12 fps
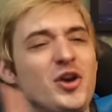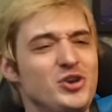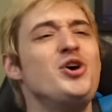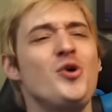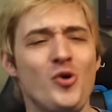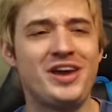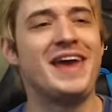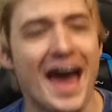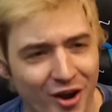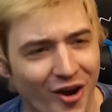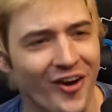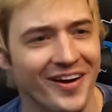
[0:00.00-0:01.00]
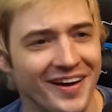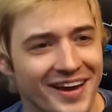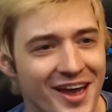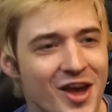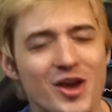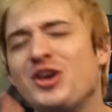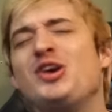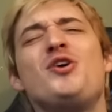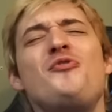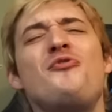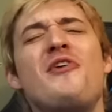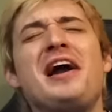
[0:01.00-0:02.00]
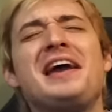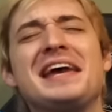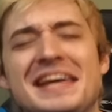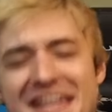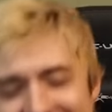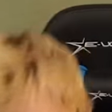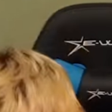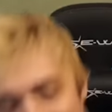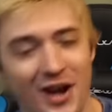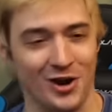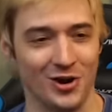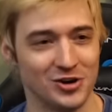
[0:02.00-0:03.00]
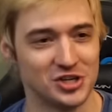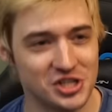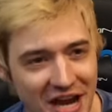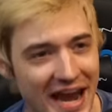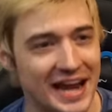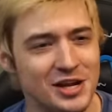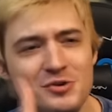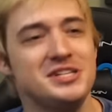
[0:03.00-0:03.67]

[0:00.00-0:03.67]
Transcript: You get her. You fucking get her, Shane. You